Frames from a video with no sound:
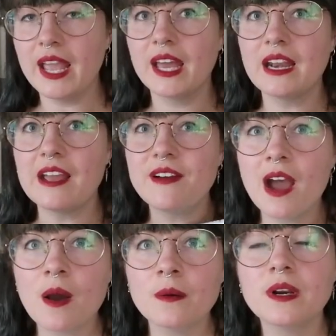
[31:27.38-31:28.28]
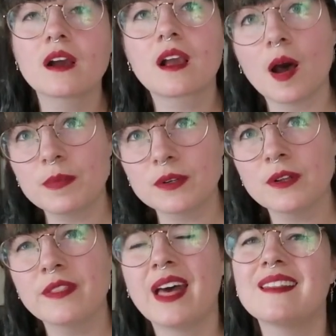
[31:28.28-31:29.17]
And I found a
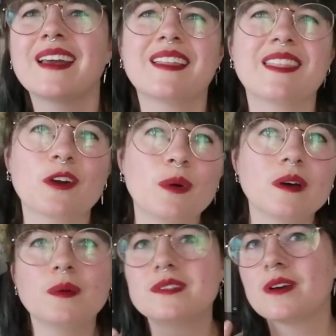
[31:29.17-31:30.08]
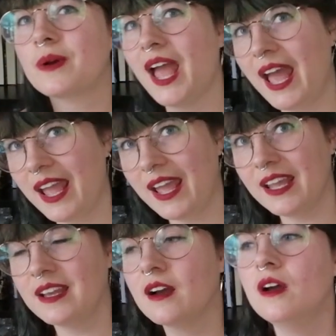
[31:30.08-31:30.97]
couple that like the quilt was
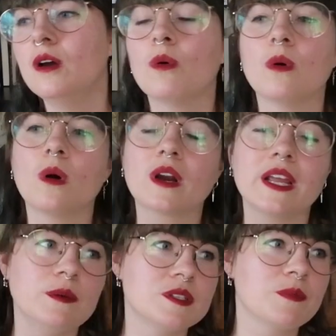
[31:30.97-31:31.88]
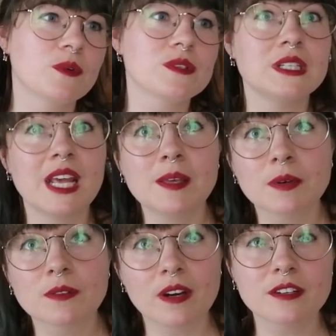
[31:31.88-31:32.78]
okay, or it was mostly
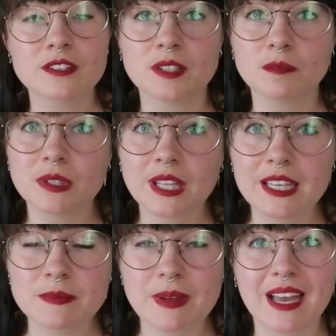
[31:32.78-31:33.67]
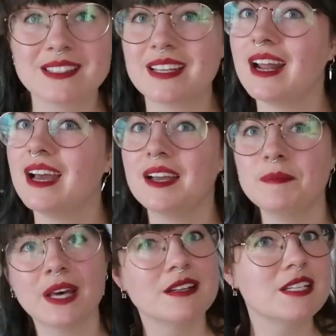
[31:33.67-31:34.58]
table runners and placemats, and
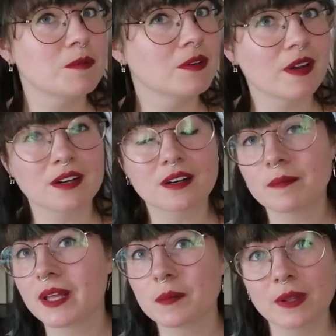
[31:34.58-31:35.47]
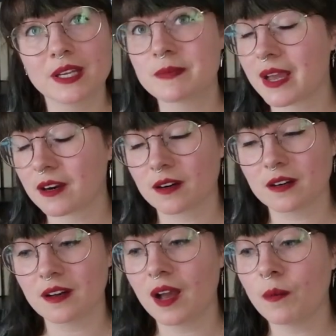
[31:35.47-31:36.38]
I'm not a table runner, I'm not a placemat girl.